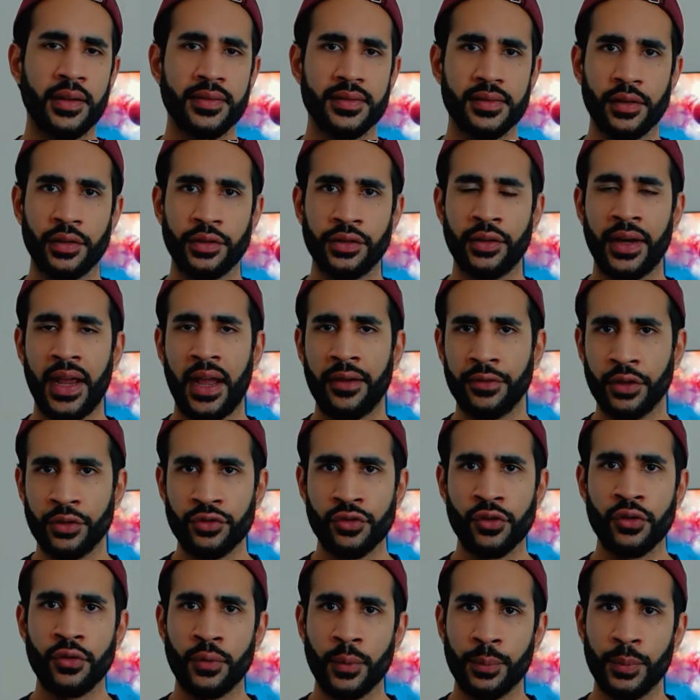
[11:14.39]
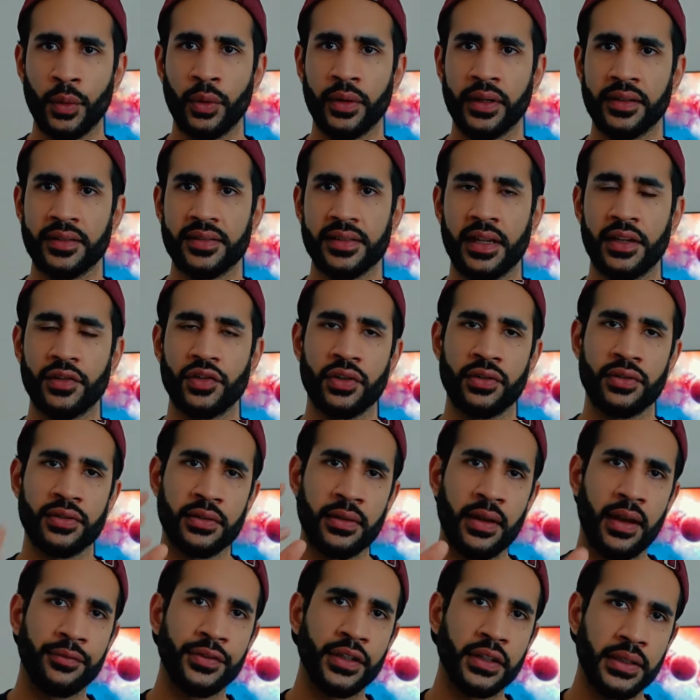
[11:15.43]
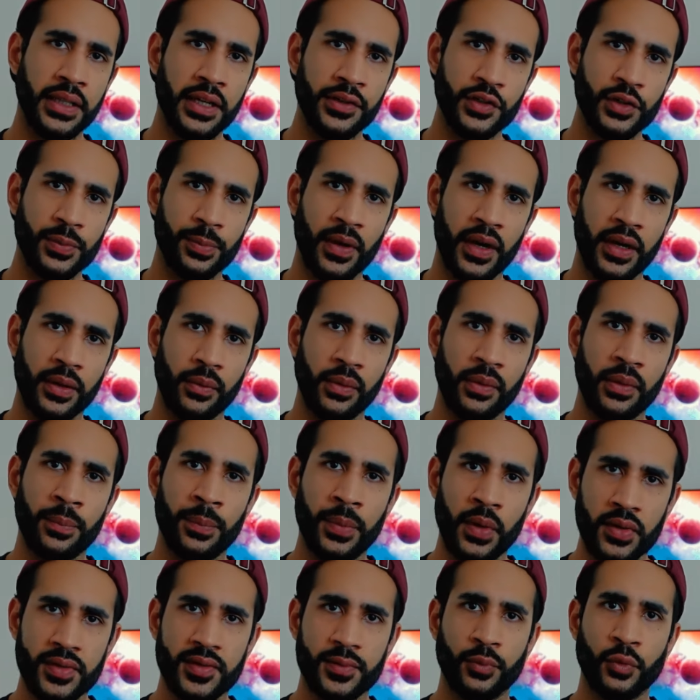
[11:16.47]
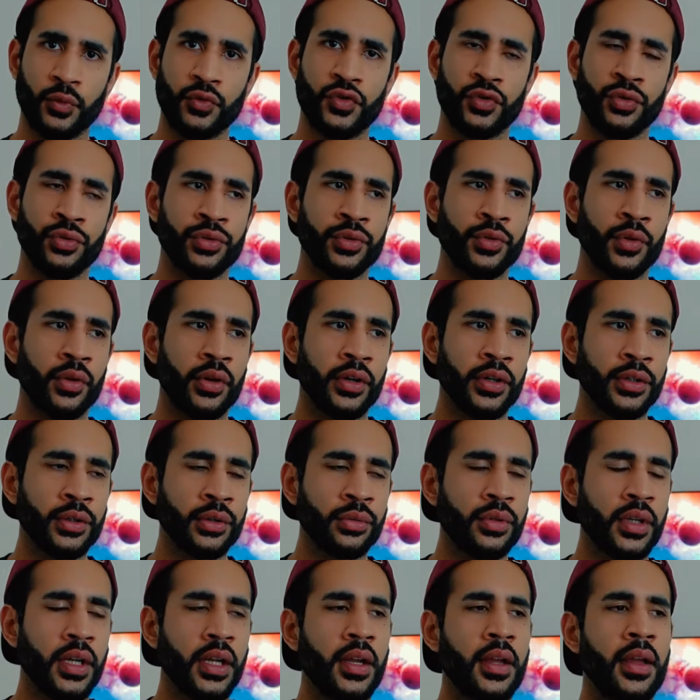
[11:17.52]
So you'd have your 2 reporting sessions, you have your lunch break with a possible tutorial,